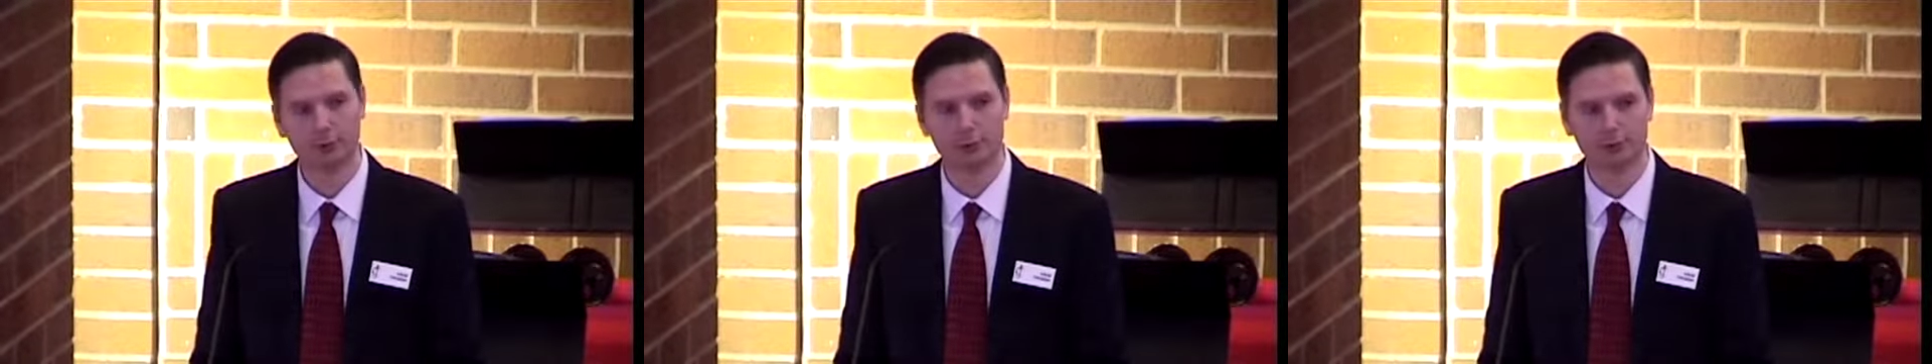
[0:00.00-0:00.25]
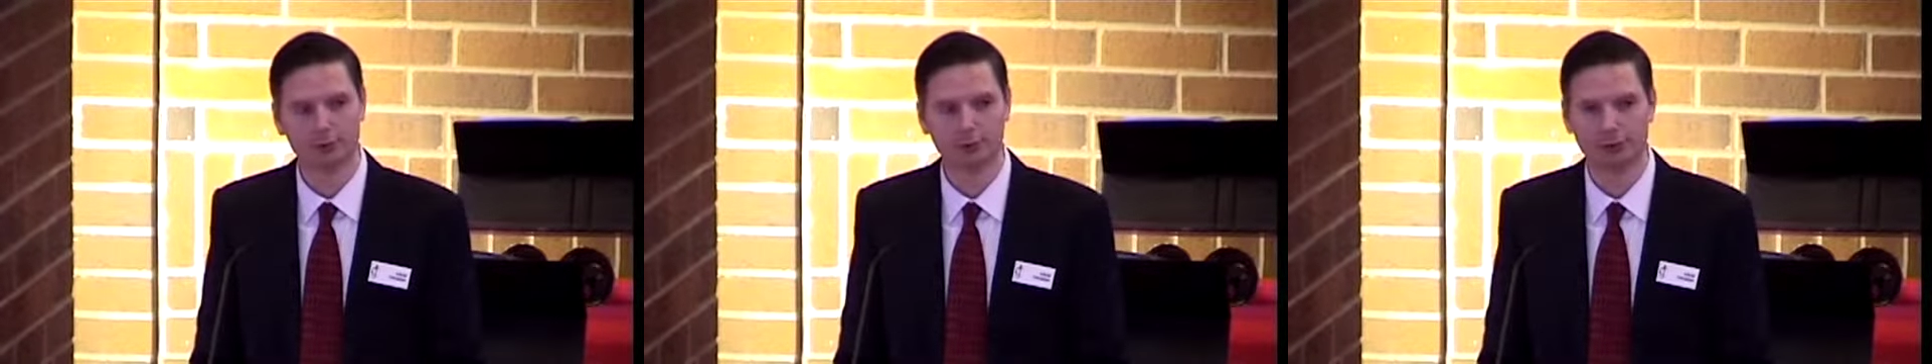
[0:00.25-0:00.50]

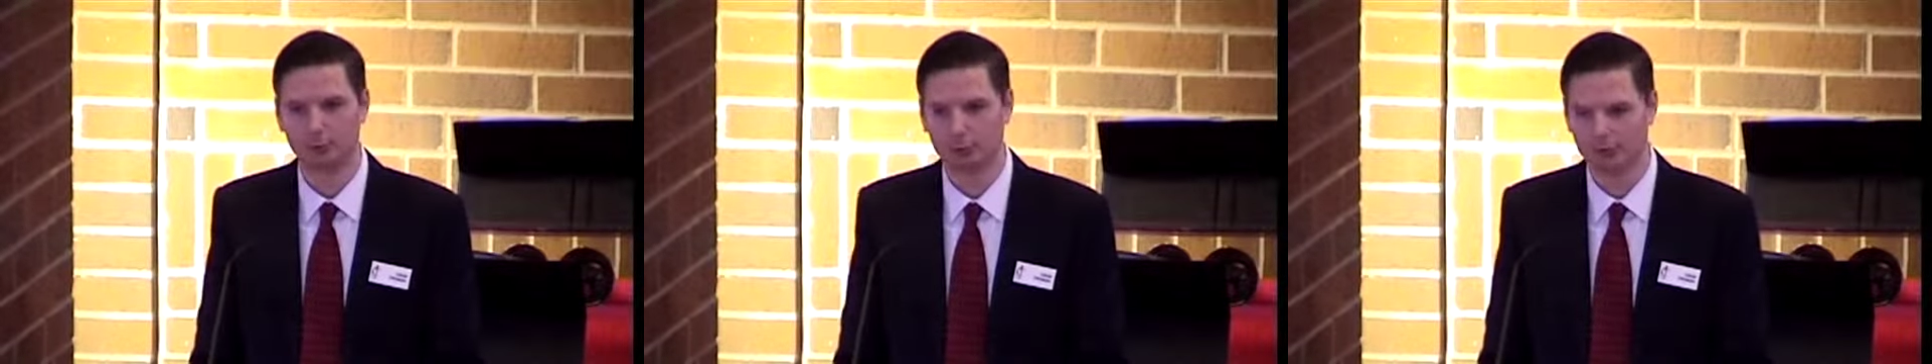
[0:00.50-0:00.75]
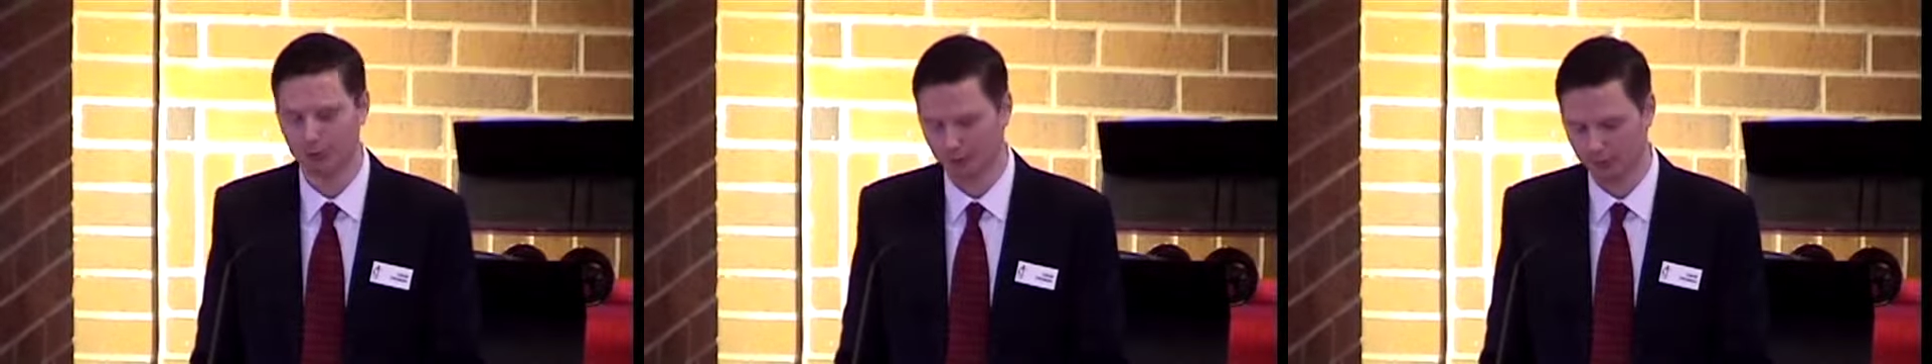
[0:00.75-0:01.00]
so you
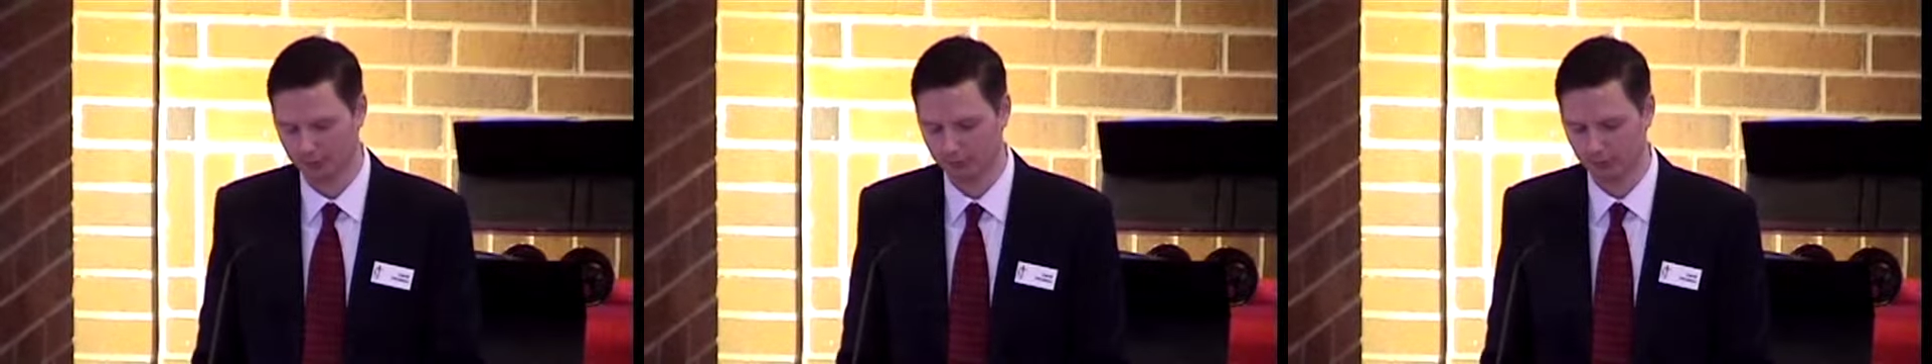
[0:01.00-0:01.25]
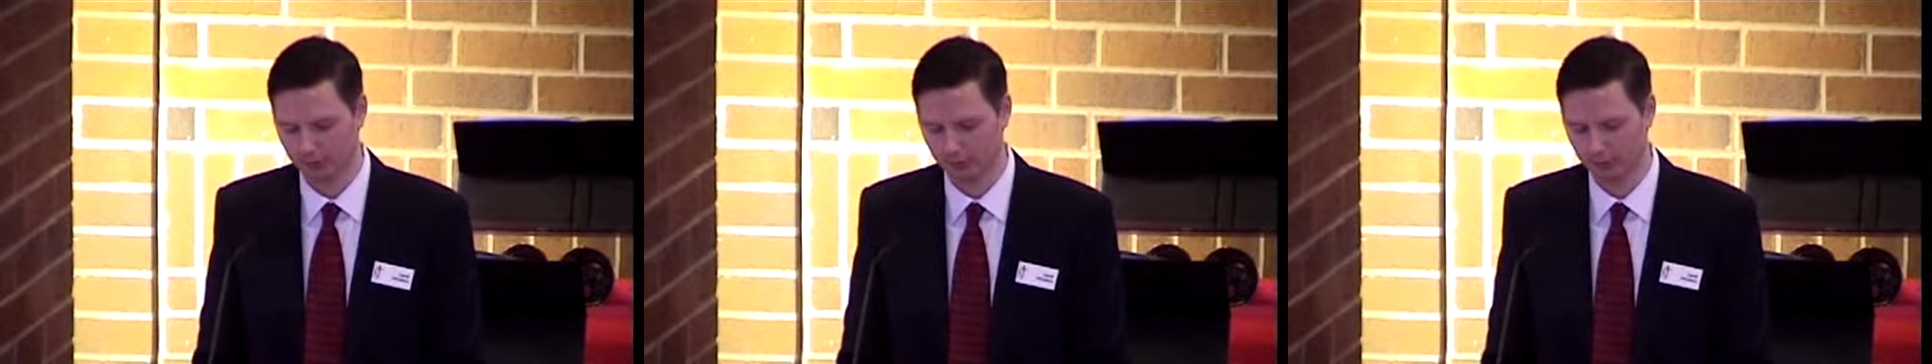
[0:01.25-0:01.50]
must love
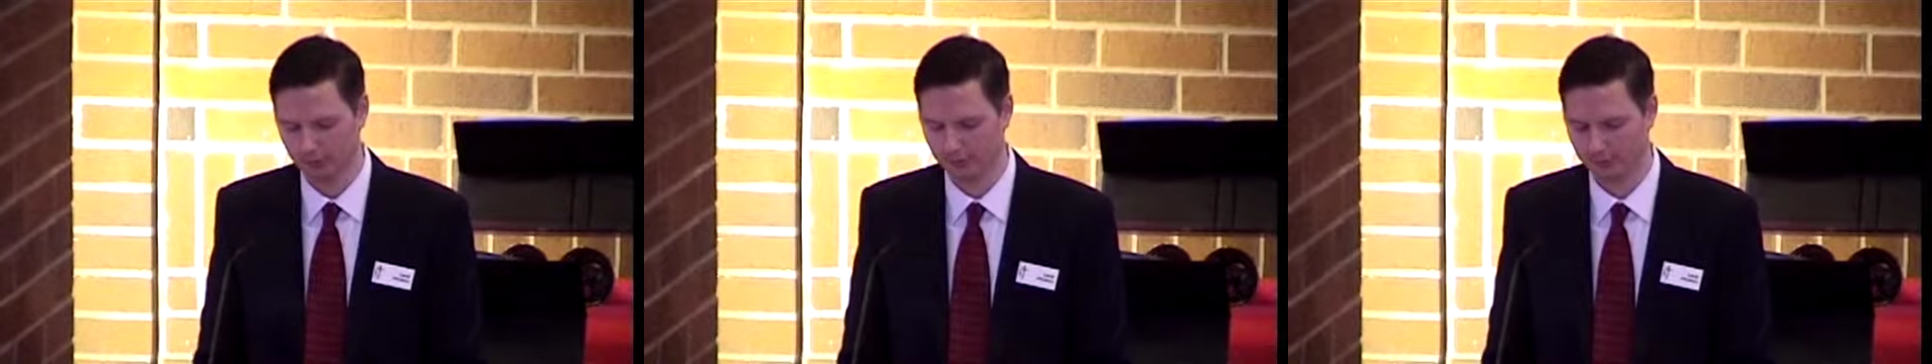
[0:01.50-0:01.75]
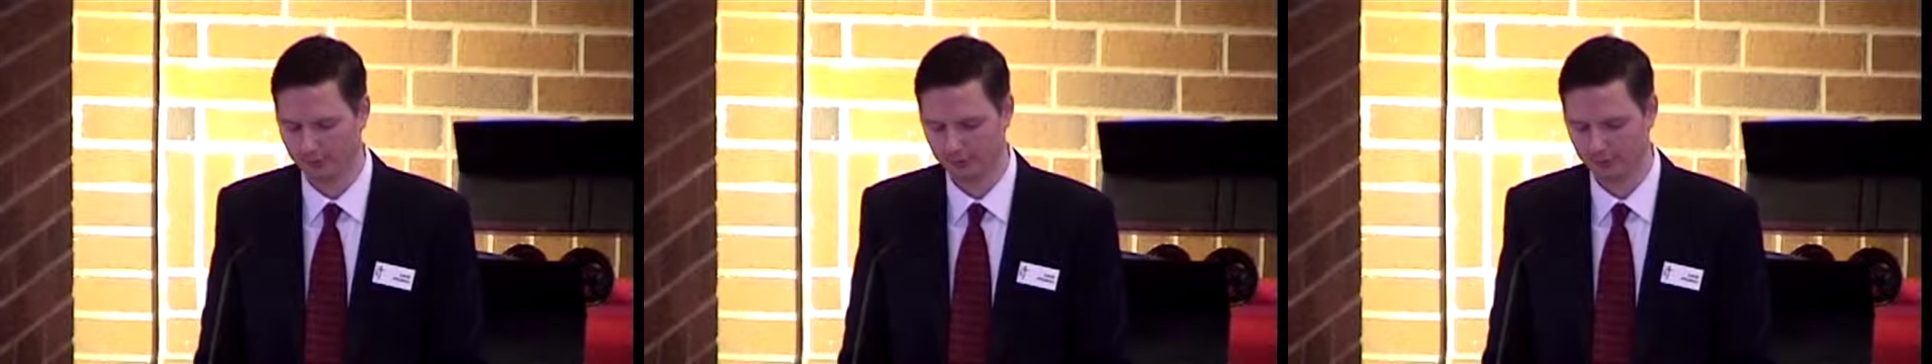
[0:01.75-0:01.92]
one another.